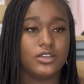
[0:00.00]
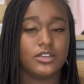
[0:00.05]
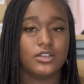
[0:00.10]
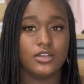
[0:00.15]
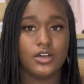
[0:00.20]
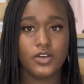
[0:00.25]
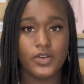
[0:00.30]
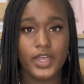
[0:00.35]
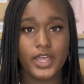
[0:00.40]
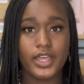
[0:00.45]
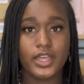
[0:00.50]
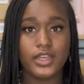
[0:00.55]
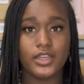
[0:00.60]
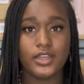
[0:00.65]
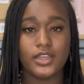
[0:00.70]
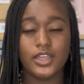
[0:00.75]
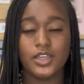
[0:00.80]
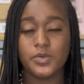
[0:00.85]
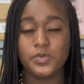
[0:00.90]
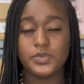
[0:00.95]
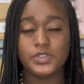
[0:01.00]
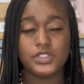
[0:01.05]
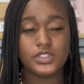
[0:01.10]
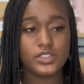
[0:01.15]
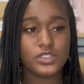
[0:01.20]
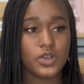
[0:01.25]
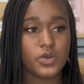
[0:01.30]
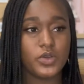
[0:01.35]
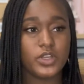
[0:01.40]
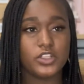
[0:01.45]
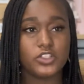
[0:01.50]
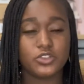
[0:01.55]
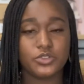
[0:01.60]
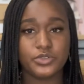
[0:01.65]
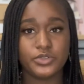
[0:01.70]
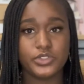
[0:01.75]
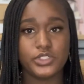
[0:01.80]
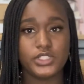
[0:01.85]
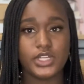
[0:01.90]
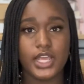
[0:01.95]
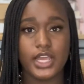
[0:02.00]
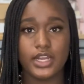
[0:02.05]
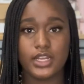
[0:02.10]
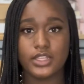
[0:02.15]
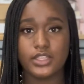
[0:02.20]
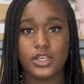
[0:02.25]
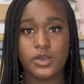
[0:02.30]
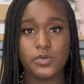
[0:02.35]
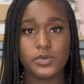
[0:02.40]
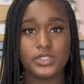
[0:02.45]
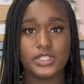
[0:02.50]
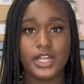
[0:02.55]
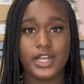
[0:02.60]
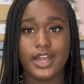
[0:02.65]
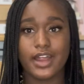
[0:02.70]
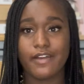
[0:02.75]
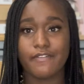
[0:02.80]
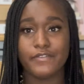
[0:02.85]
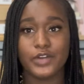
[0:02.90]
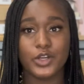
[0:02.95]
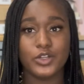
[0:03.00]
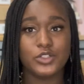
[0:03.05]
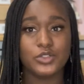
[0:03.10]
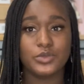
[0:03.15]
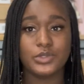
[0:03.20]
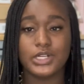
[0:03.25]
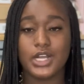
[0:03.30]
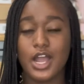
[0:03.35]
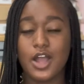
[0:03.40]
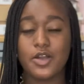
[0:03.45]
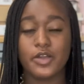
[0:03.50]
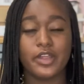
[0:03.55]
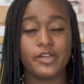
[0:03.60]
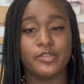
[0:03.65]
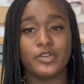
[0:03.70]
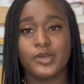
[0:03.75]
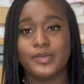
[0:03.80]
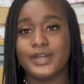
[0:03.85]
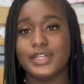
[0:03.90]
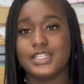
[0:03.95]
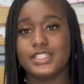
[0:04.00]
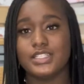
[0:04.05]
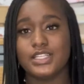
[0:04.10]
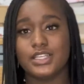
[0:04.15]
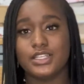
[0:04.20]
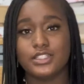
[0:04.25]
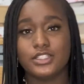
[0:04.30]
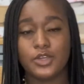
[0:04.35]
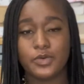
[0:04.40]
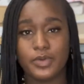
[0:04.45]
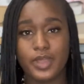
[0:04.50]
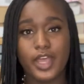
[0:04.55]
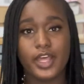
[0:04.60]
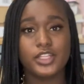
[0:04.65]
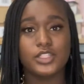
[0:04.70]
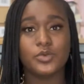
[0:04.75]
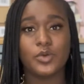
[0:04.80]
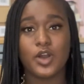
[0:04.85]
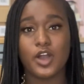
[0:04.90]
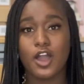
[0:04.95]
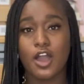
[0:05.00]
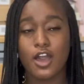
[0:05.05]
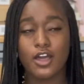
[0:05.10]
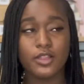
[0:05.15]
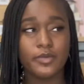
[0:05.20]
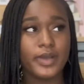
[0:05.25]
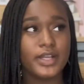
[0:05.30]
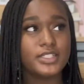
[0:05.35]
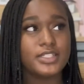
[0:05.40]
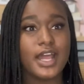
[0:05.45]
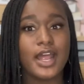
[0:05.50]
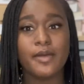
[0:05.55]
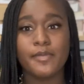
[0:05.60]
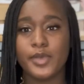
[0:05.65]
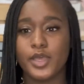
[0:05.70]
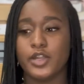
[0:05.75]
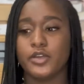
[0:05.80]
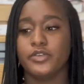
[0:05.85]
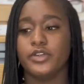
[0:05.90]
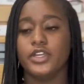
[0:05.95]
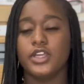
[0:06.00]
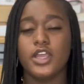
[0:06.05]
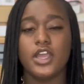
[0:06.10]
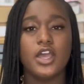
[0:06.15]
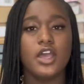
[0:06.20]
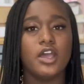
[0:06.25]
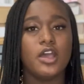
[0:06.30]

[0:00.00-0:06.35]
Okay, it was so excruciating. That was like our first rug. I don't care what nobody says. So we had to walk all the way to our battery.